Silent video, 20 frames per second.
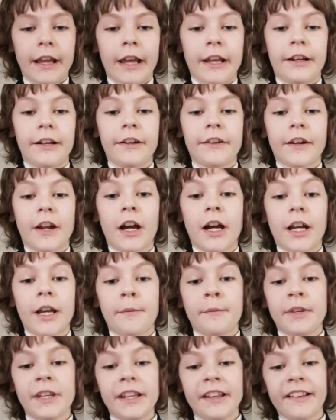and I
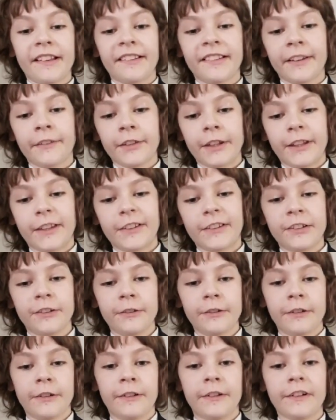am a Year 7
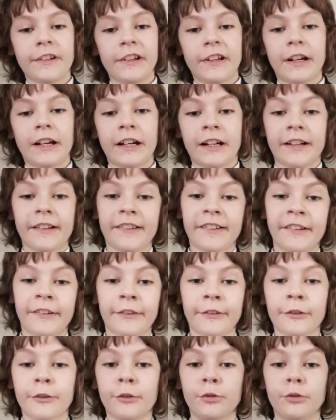student at
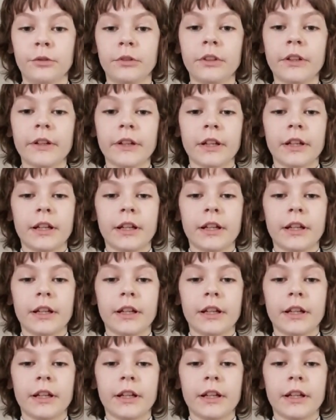Hartsville School.